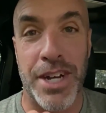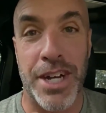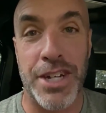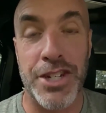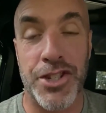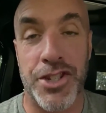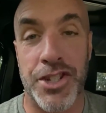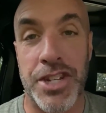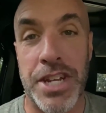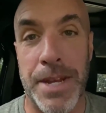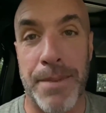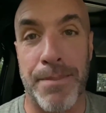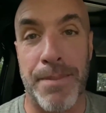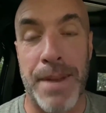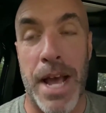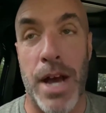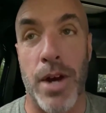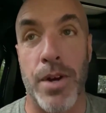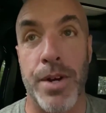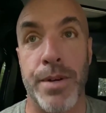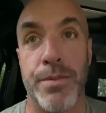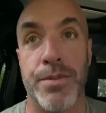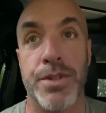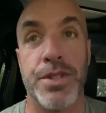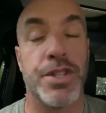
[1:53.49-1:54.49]
a Jeep.
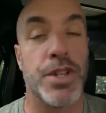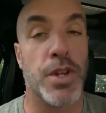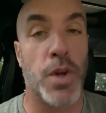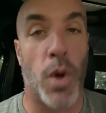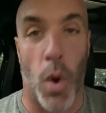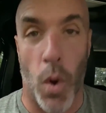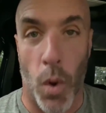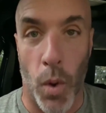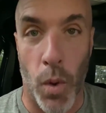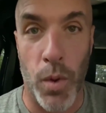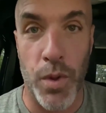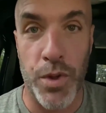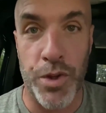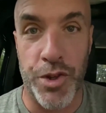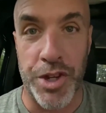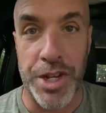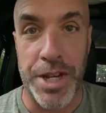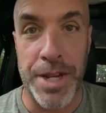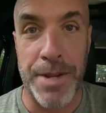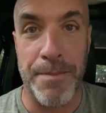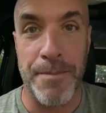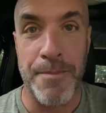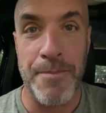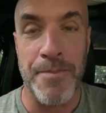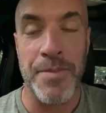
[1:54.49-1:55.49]
Now it was an old Jeep